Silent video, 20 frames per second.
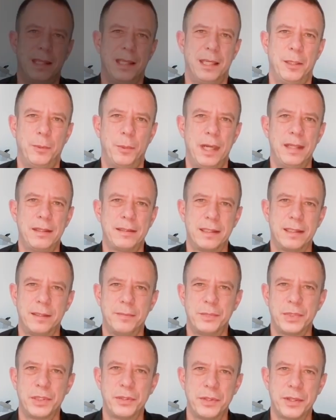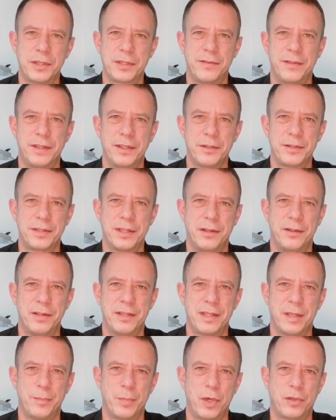Welcome to this video
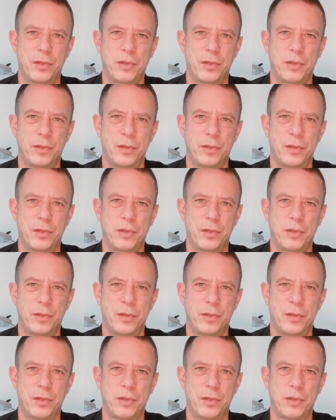series about